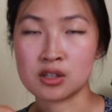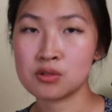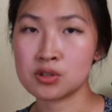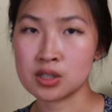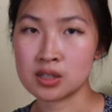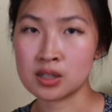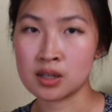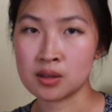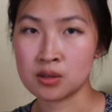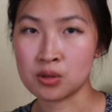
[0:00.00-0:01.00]
then
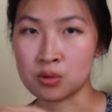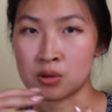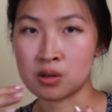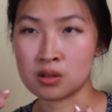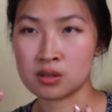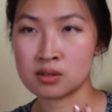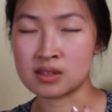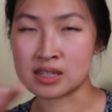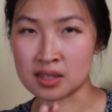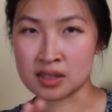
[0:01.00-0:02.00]
usually
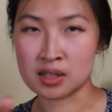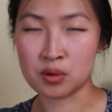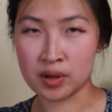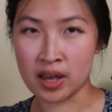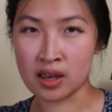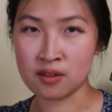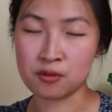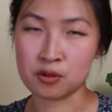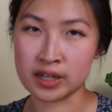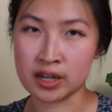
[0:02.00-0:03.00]
you're decently
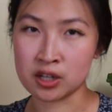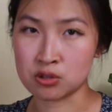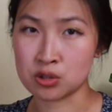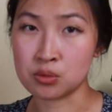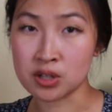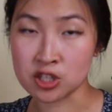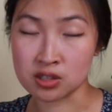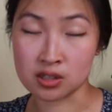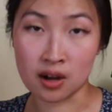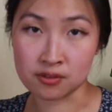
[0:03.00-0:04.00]
okay for getting your
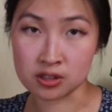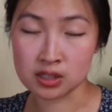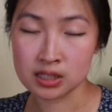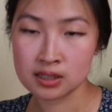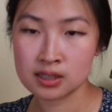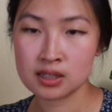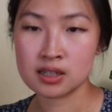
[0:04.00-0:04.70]
tuition covered.